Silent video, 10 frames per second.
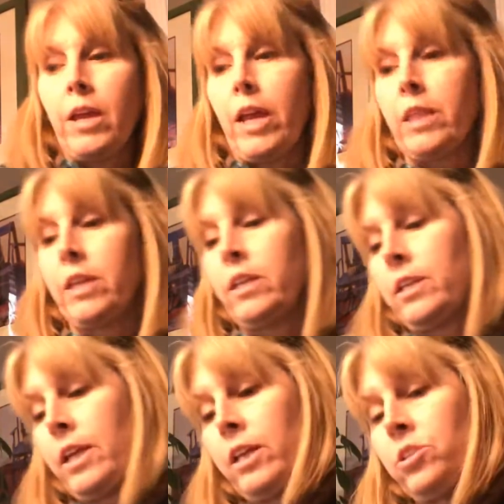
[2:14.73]
And then an
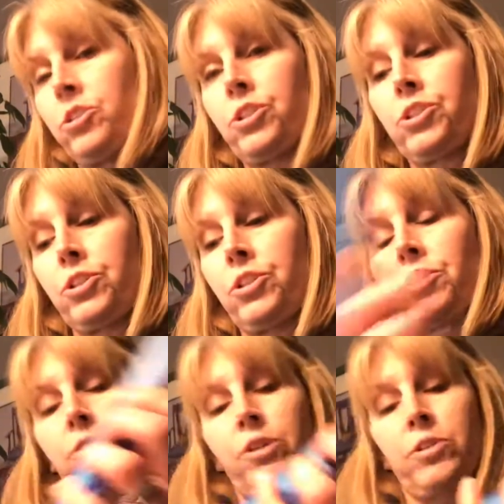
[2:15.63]
inch
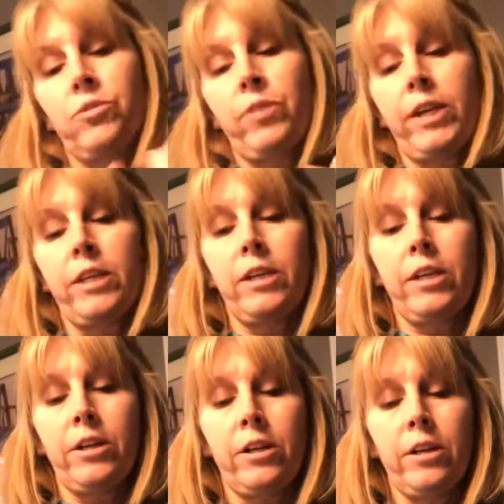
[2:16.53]
is right
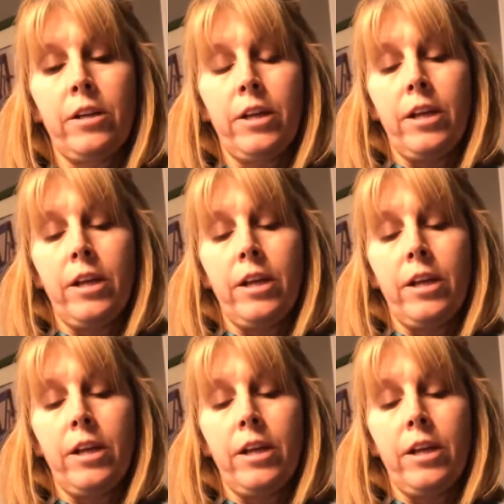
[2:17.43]
here,